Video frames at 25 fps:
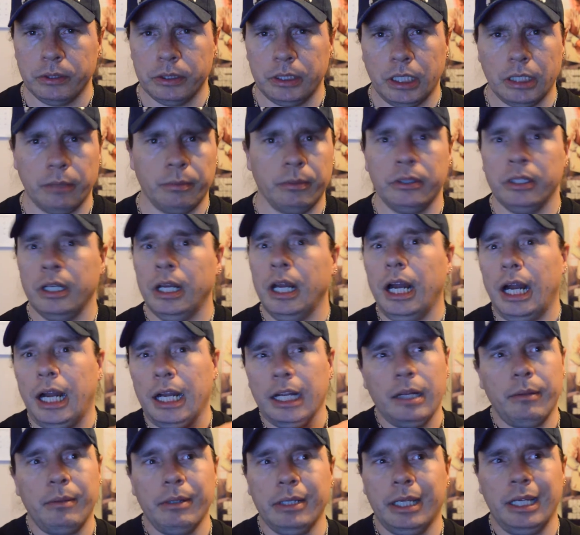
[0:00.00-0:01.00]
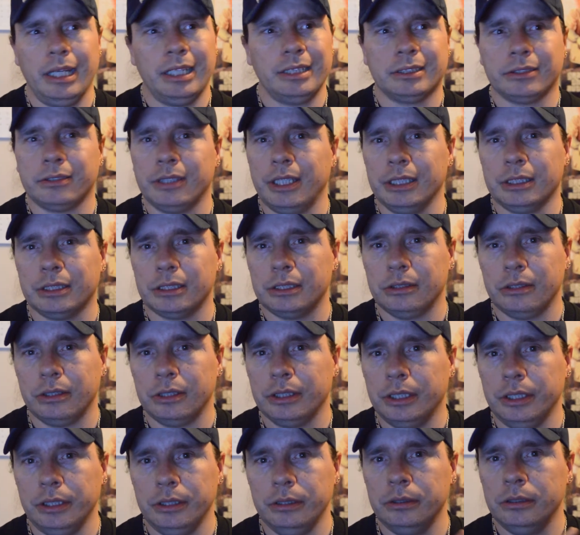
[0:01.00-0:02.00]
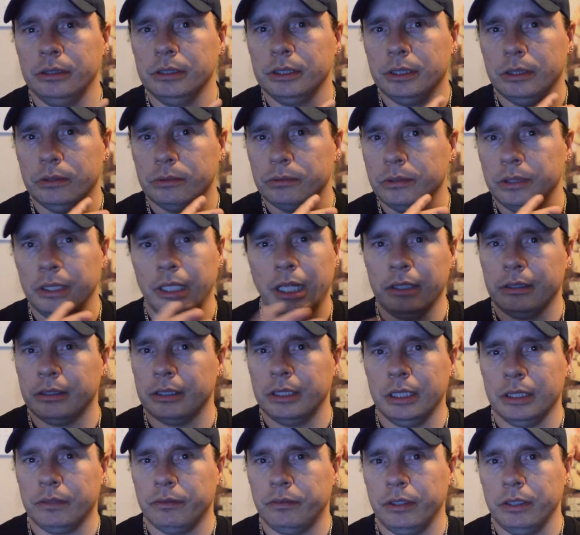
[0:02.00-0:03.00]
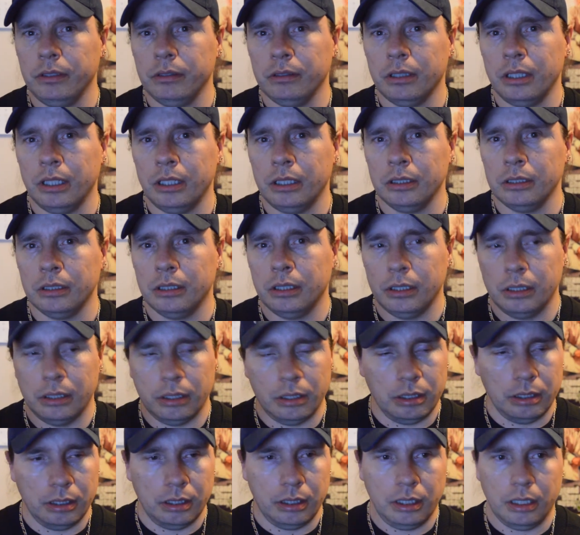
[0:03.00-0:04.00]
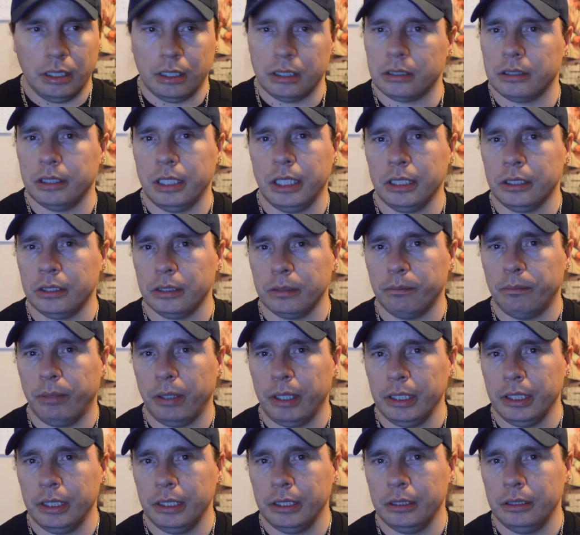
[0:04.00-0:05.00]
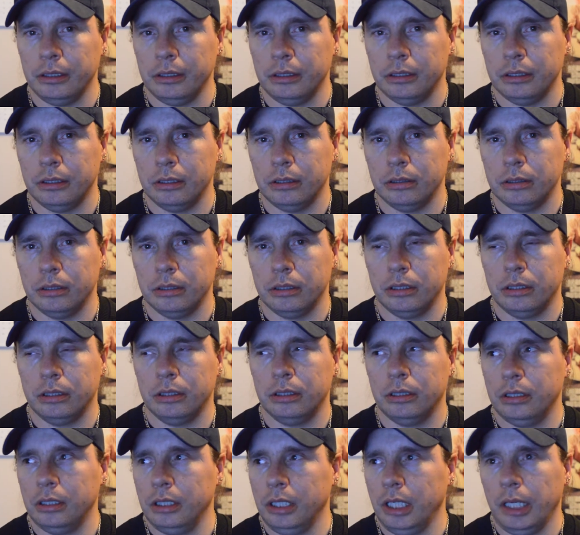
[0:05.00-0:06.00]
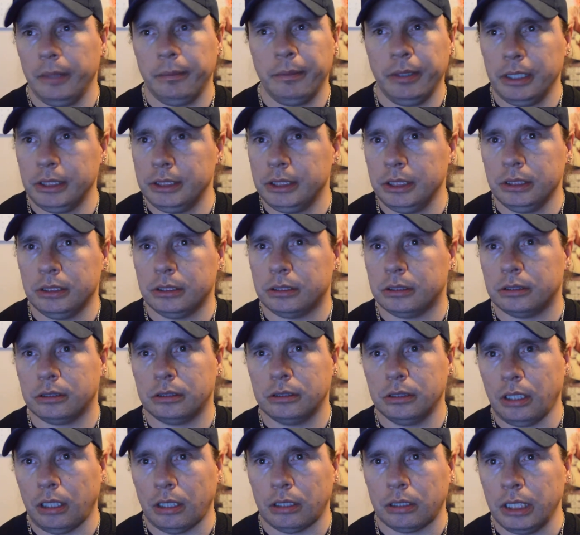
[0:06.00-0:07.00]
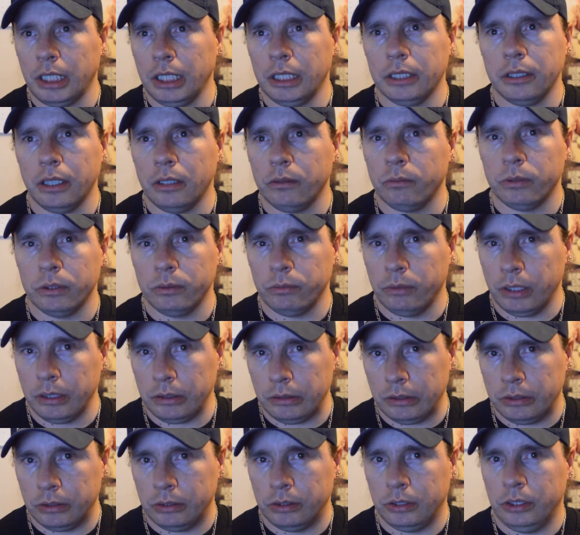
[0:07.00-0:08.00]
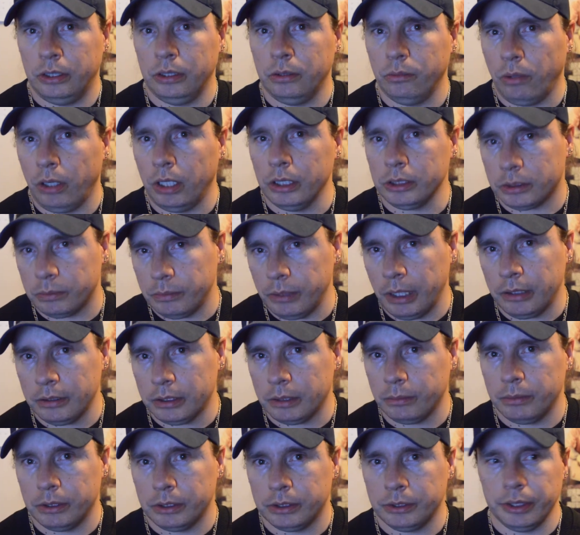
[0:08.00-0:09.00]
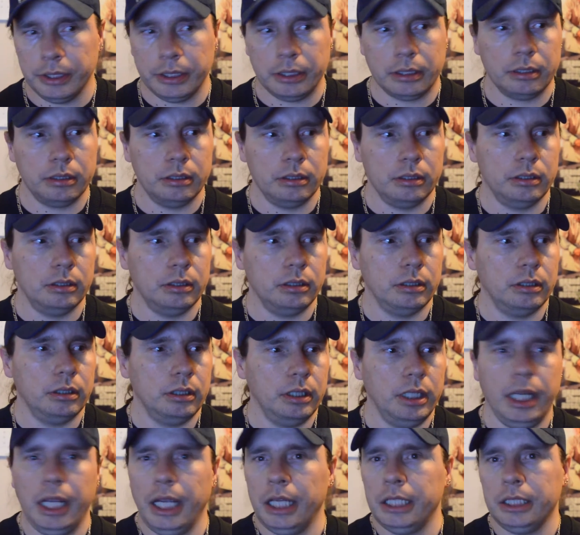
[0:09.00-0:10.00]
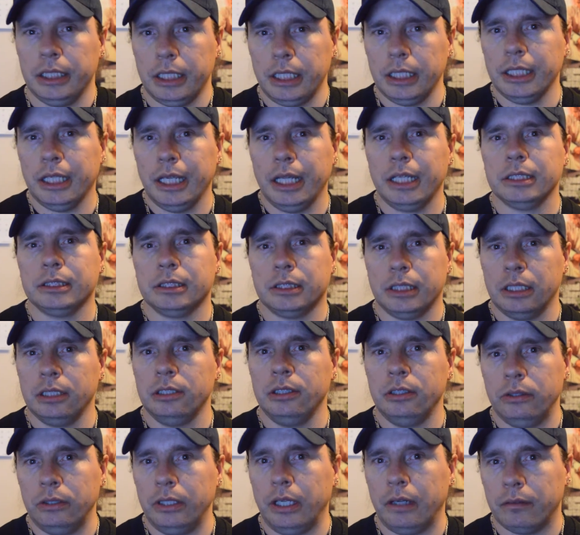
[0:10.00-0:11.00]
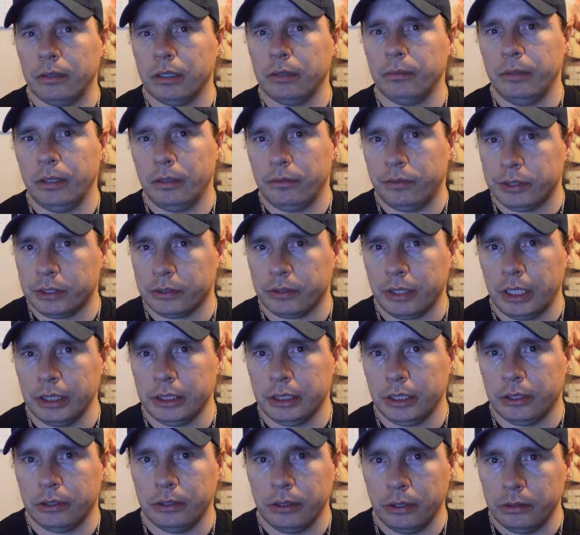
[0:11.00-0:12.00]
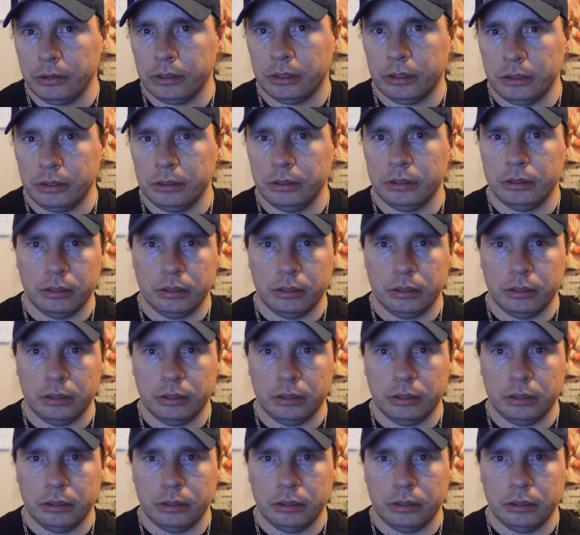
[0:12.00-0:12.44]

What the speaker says: to talk about. I got my cat scratching the door too, so right after this video log, let her butt in. I mean, I just let her out when went to the washroom, had something to drink. And like, yes, I do have a little bit of a scratchy throat, and